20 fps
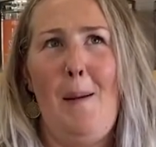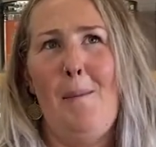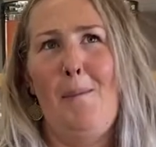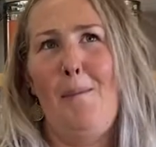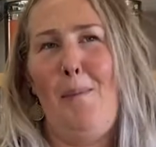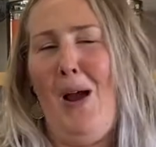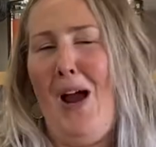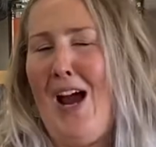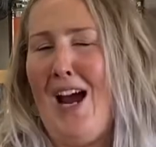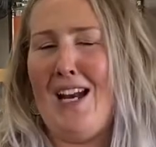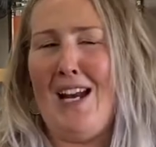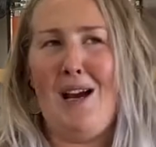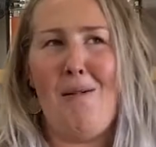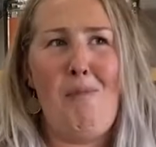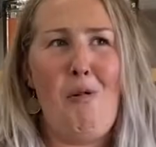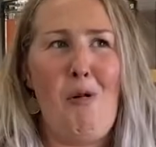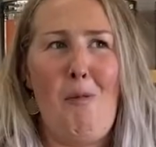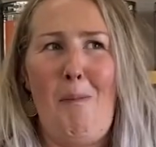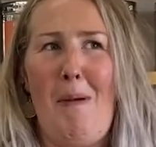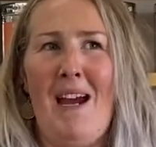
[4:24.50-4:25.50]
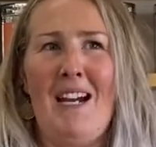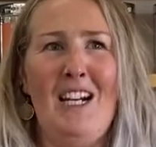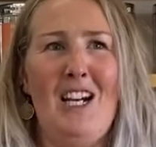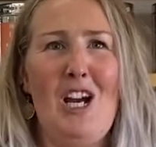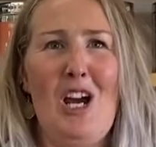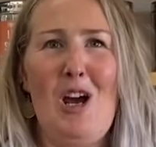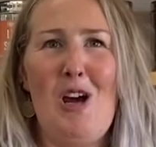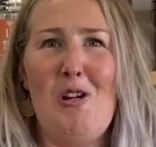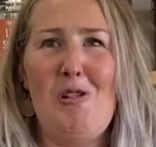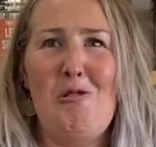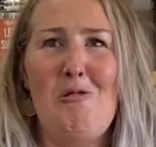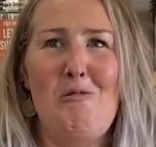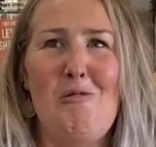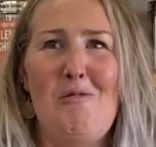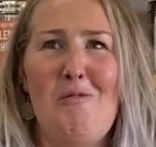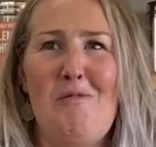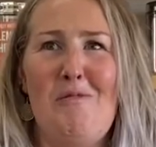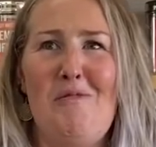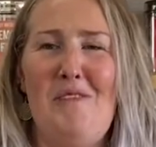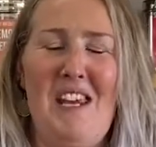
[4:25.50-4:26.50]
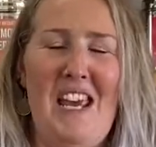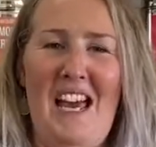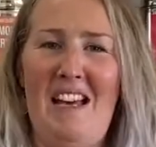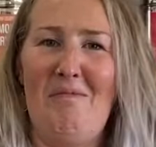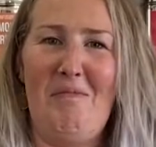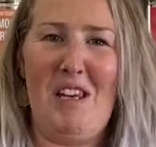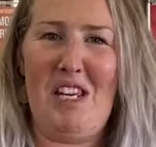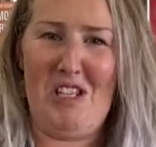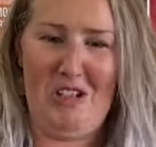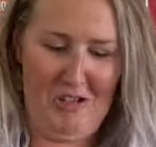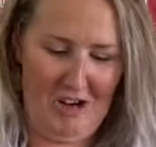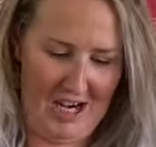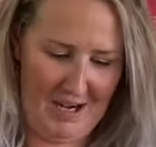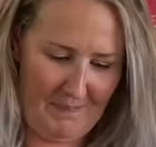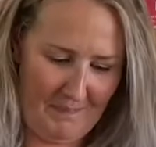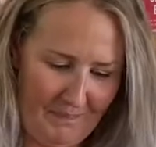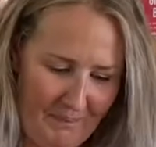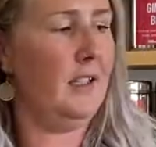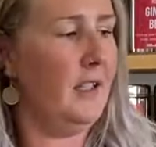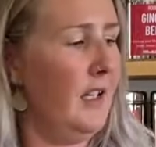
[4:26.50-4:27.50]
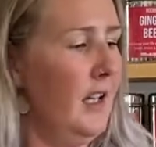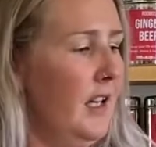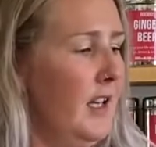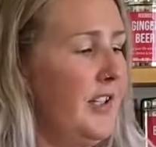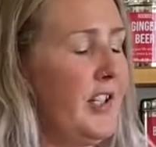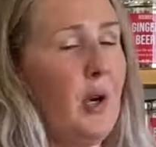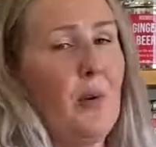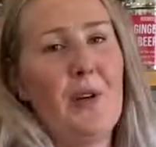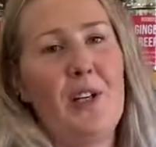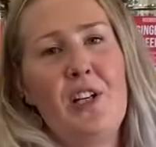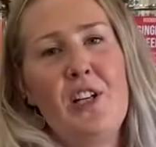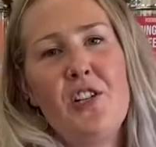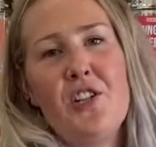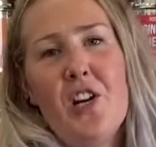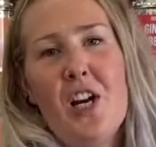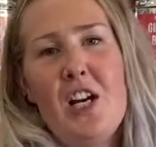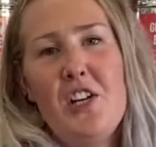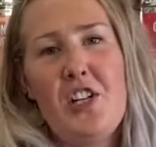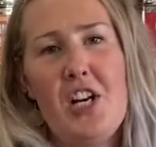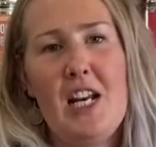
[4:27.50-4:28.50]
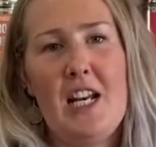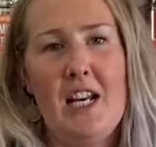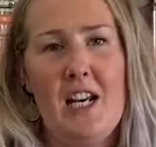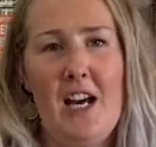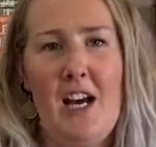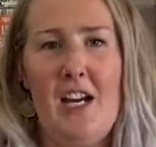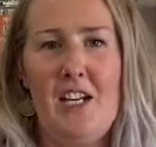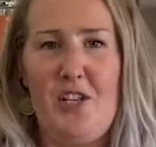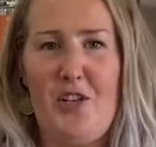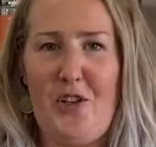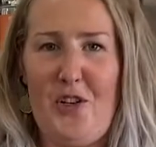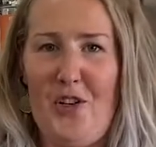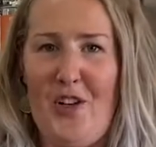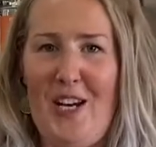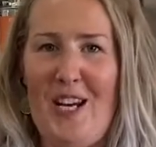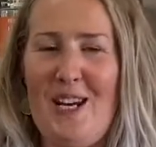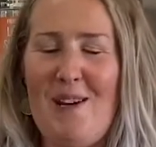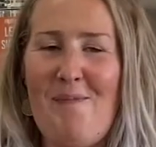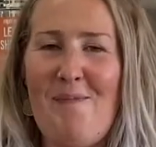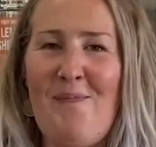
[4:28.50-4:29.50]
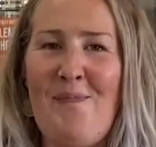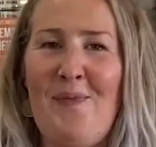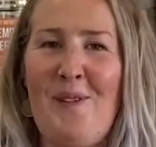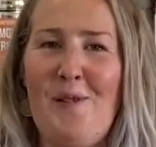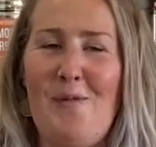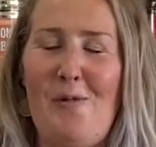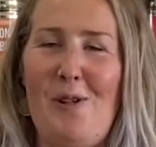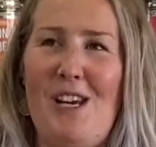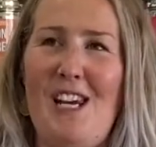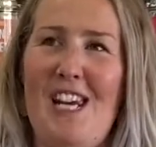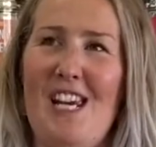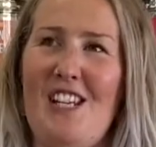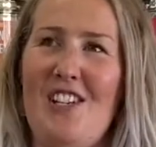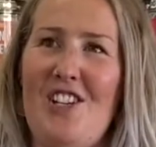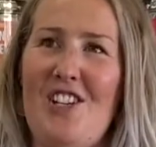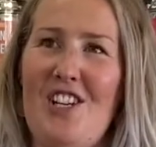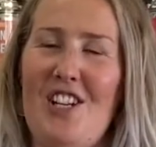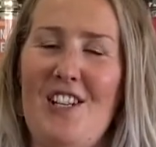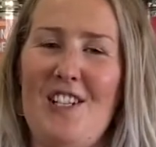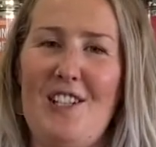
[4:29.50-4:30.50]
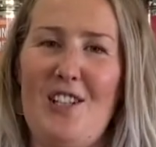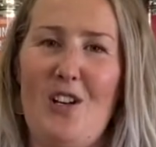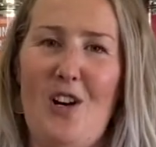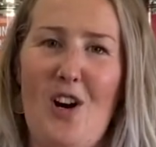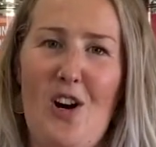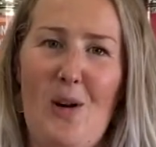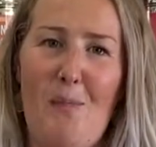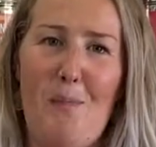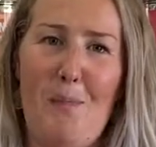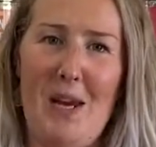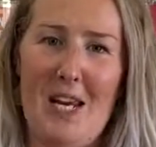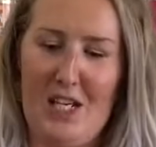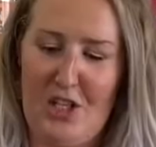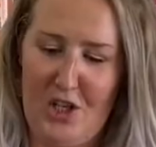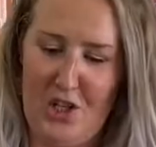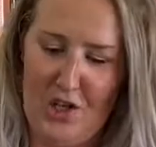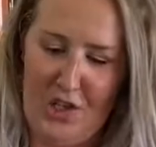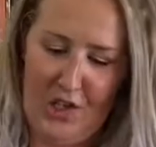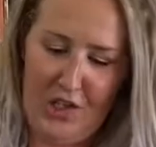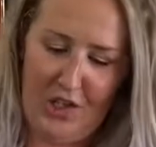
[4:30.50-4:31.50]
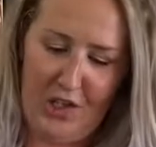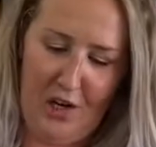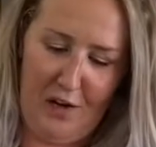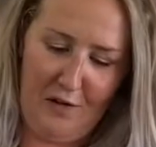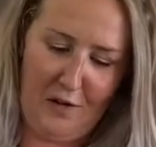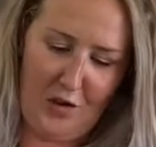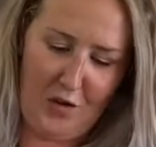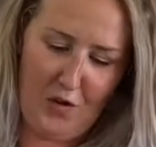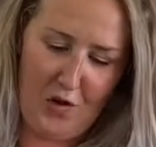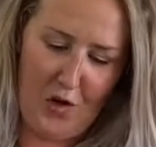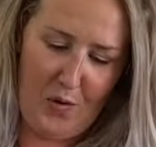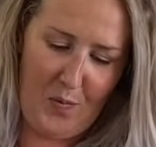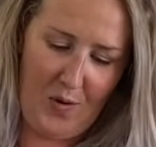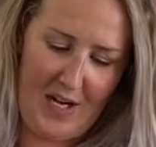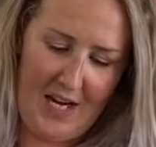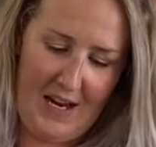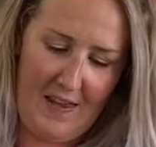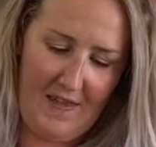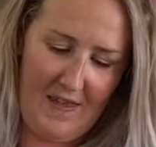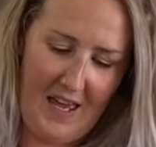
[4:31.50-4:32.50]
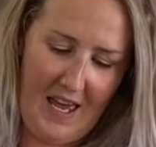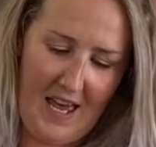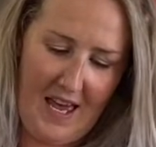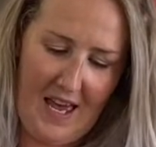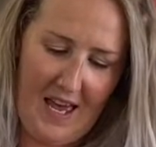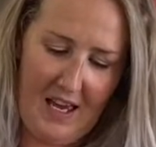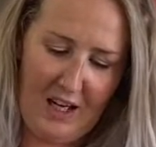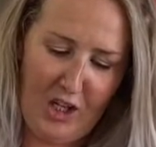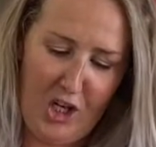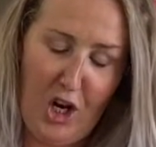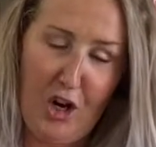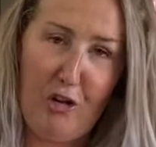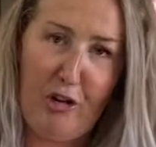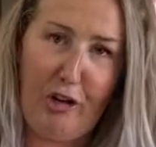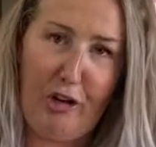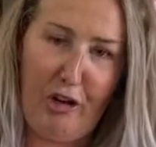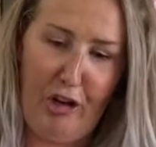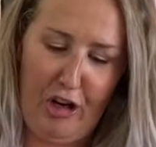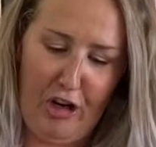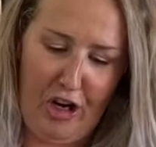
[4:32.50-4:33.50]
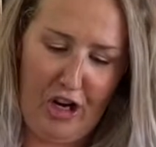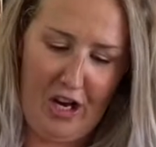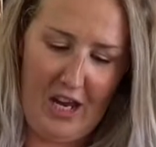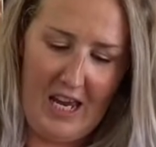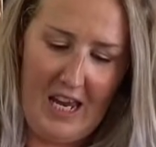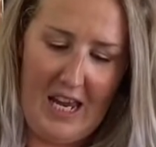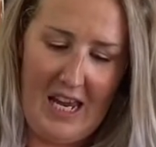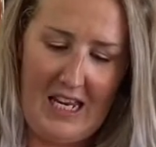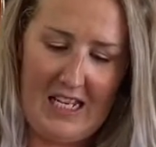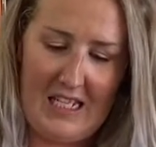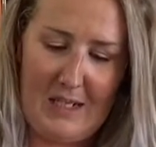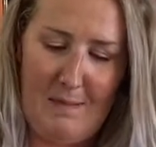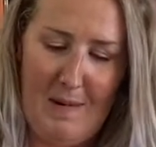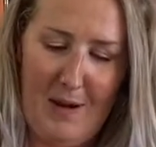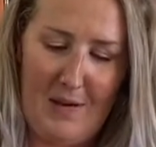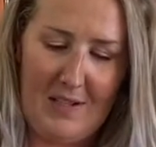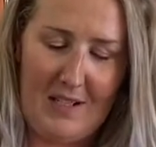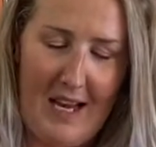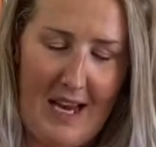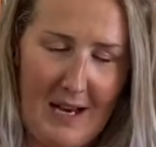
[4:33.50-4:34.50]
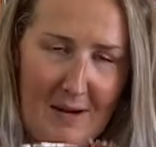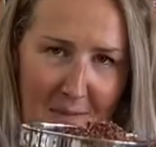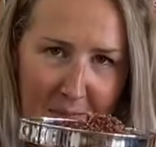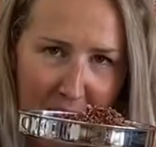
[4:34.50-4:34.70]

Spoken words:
pineapple, mango, yeah, it's great. So we're gonna try jelly and ice cream, which has got big chunks of strawberry in there, coconut. It smells like